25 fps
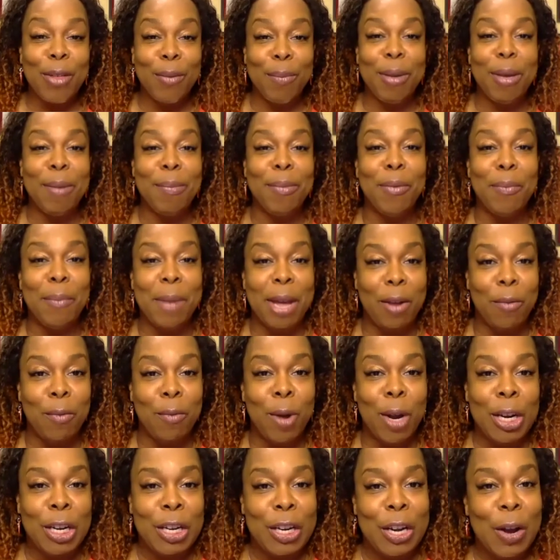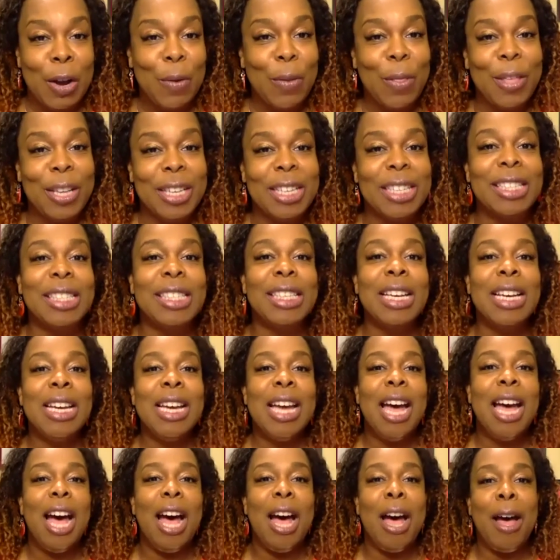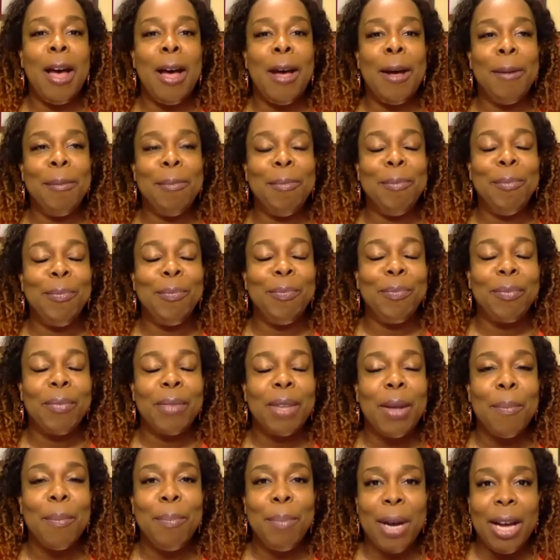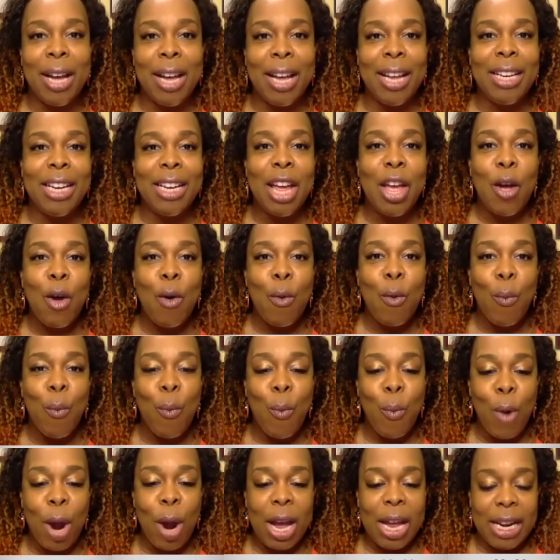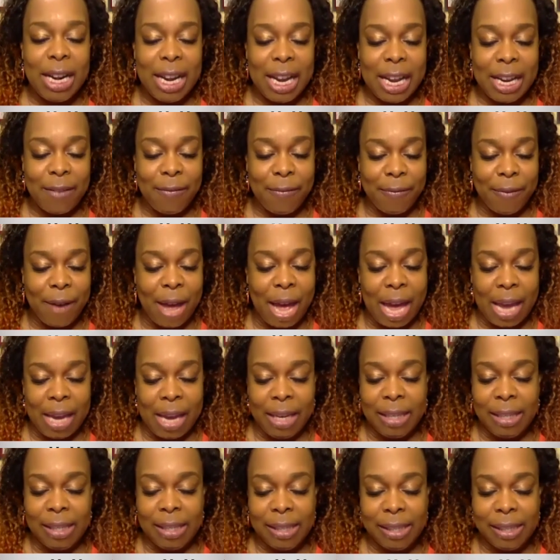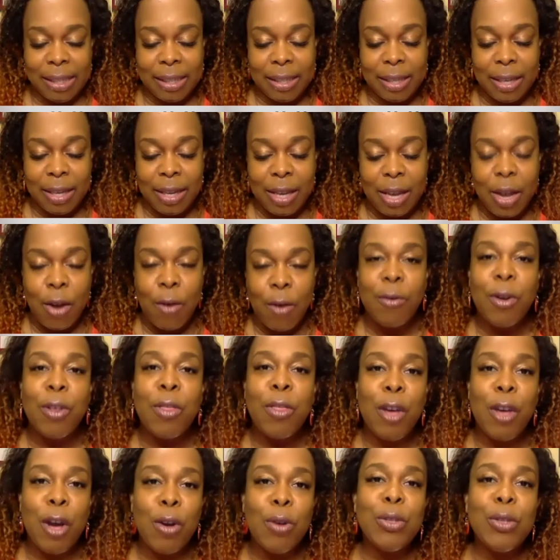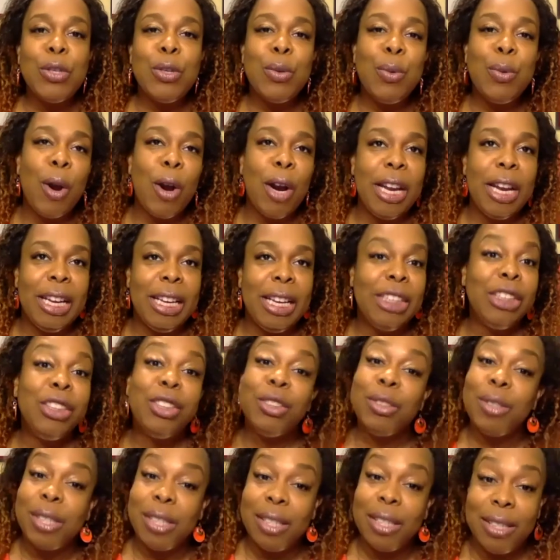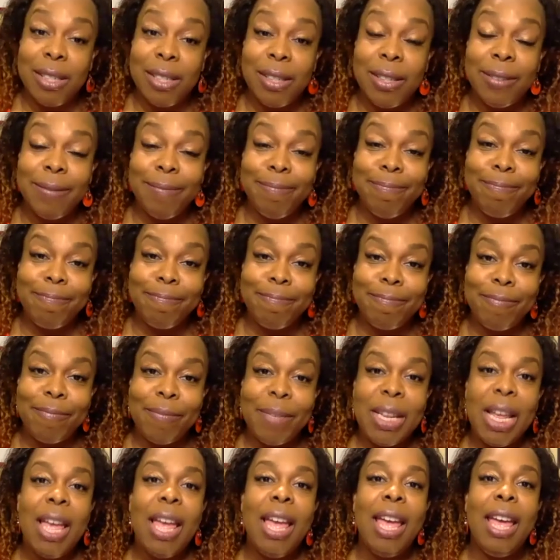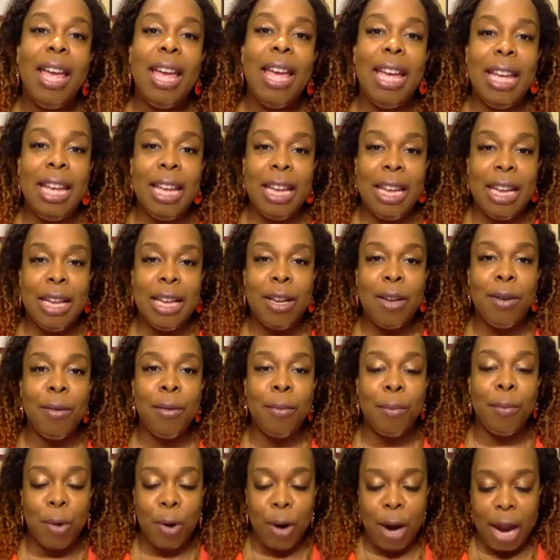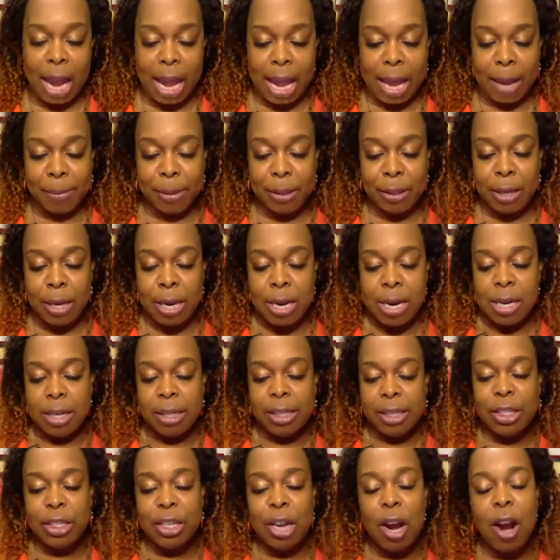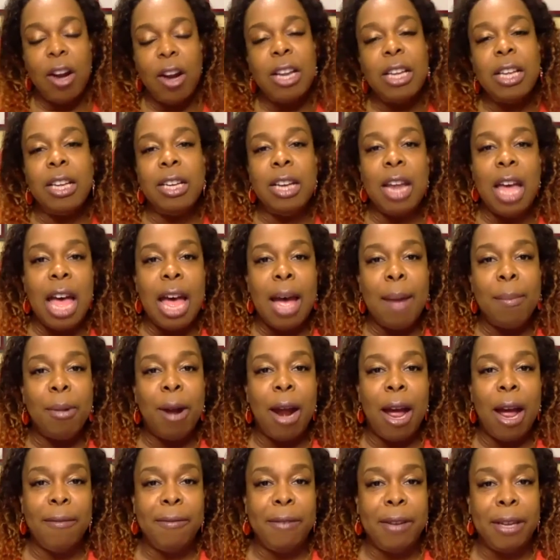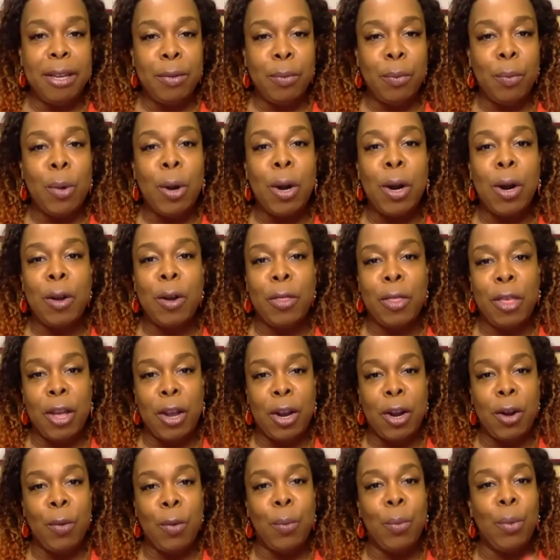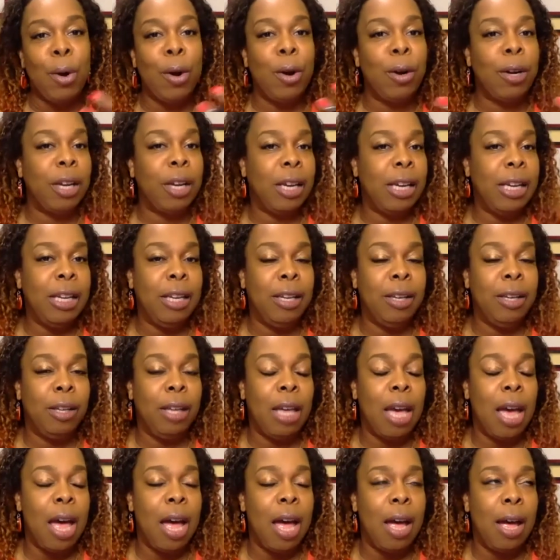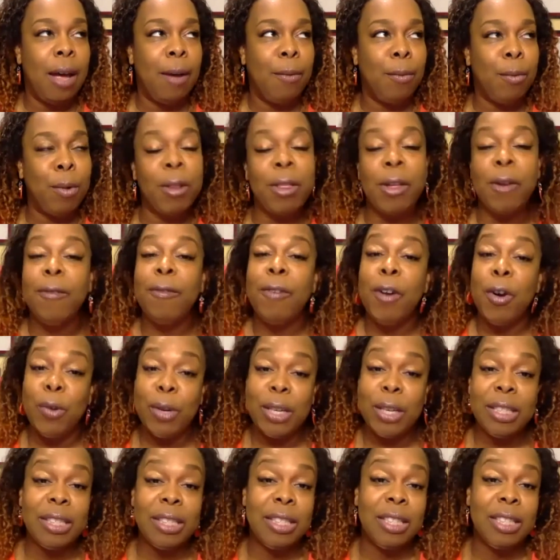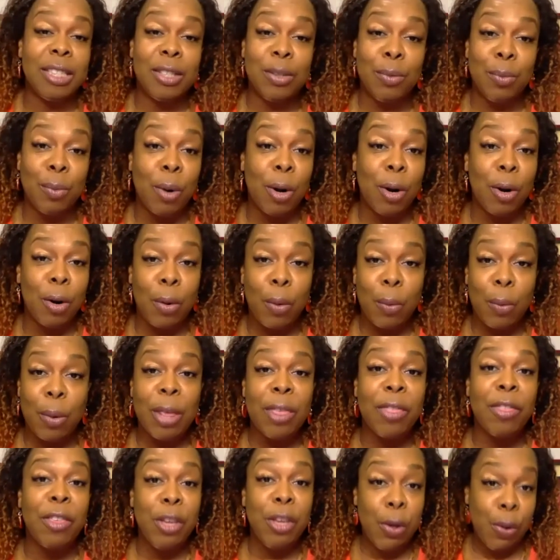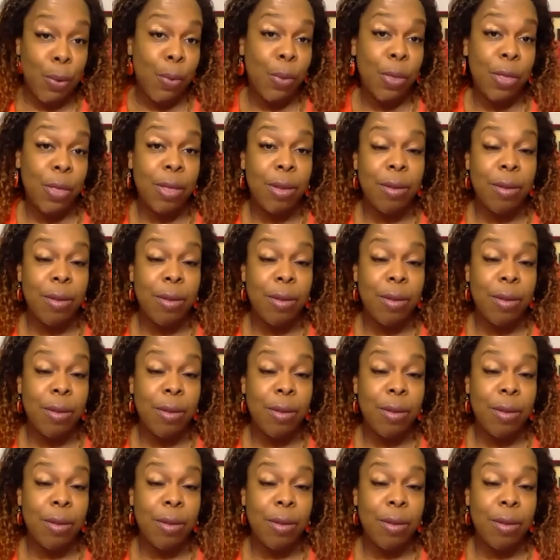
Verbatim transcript: people may want to know this, um, but what advice for those who are interested in perhaps starting a nonprofit where they're working, um, where their focus is to work with youth?